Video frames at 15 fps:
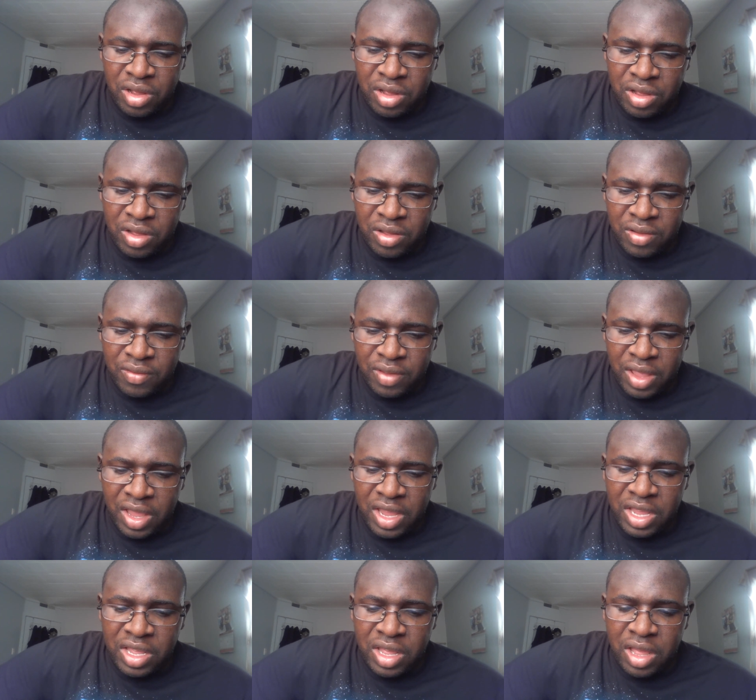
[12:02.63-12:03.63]
of
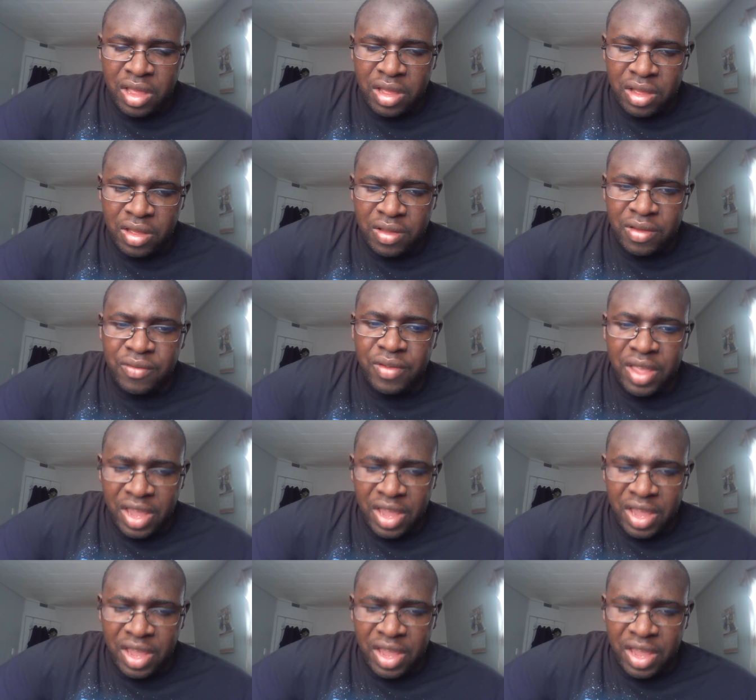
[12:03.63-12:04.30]
a of